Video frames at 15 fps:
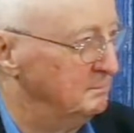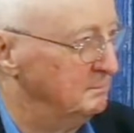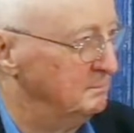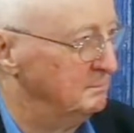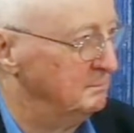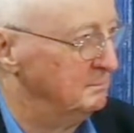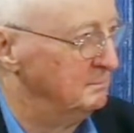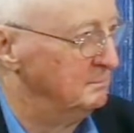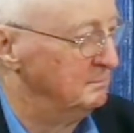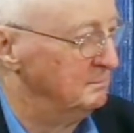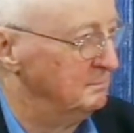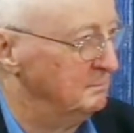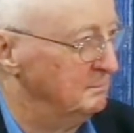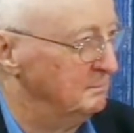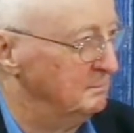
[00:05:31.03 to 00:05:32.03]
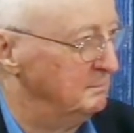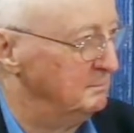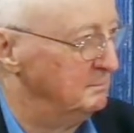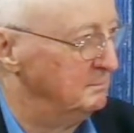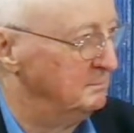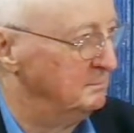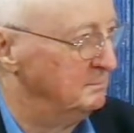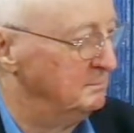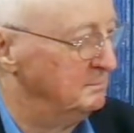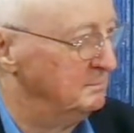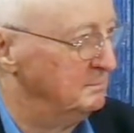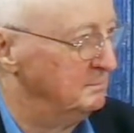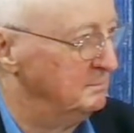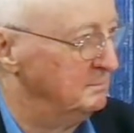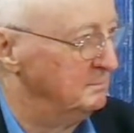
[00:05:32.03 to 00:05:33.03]

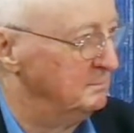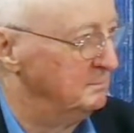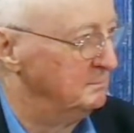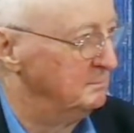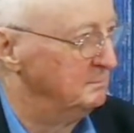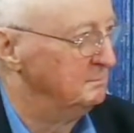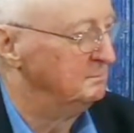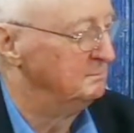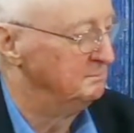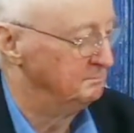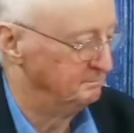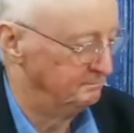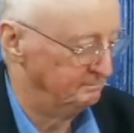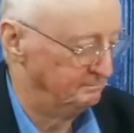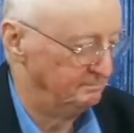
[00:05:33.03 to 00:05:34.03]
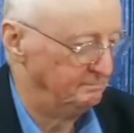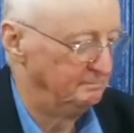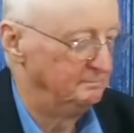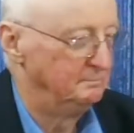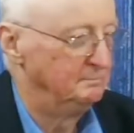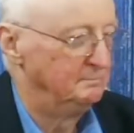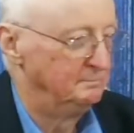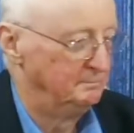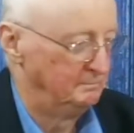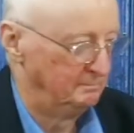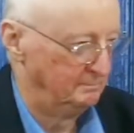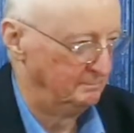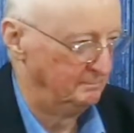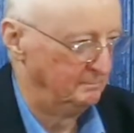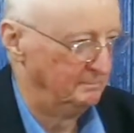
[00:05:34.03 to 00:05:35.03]

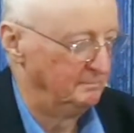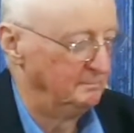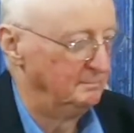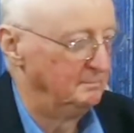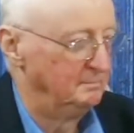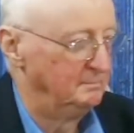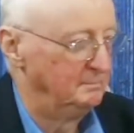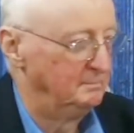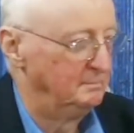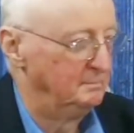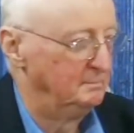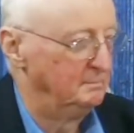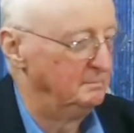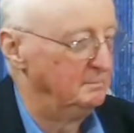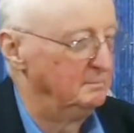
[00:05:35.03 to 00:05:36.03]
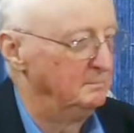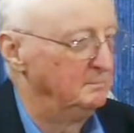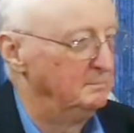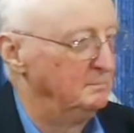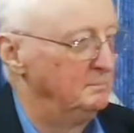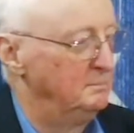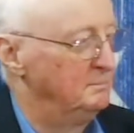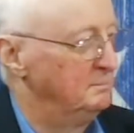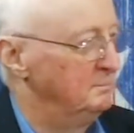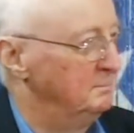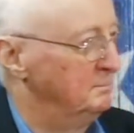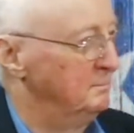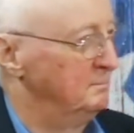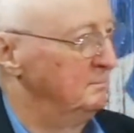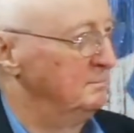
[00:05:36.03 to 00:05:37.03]

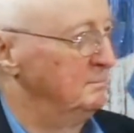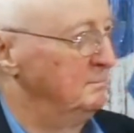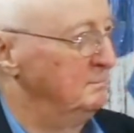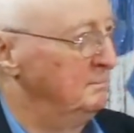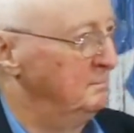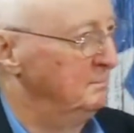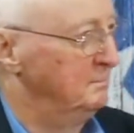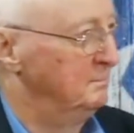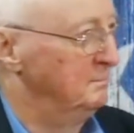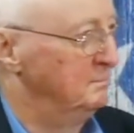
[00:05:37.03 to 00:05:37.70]
No words are spoken by the person on screen.